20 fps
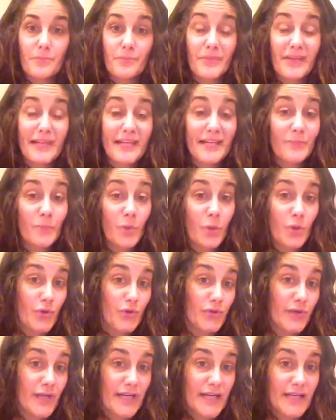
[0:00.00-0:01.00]
eat more
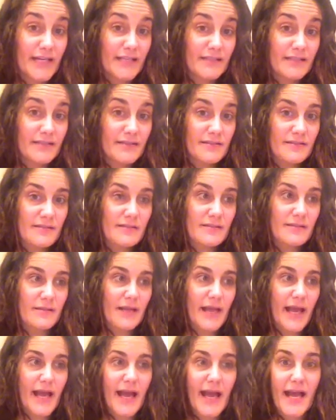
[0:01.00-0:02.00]
greens,
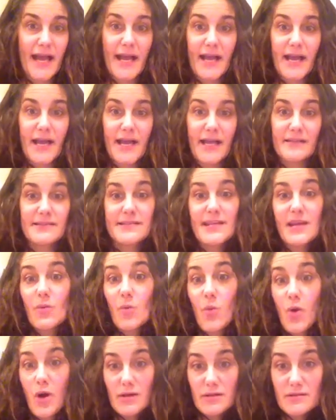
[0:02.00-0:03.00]
and take
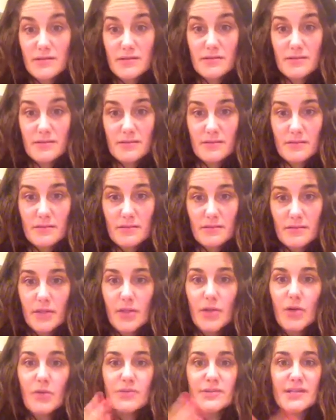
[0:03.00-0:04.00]
walks.
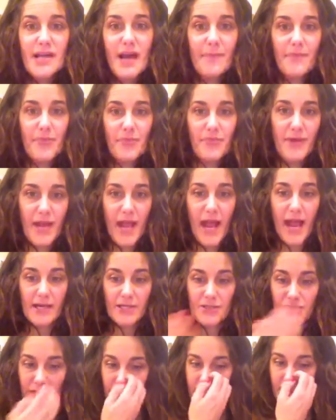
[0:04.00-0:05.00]
You know, top 3
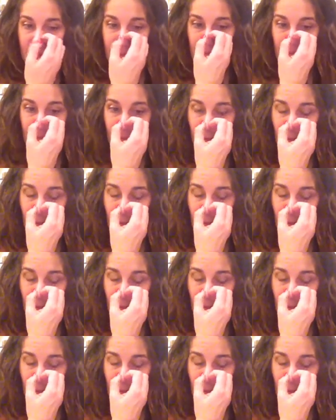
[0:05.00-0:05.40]
actions.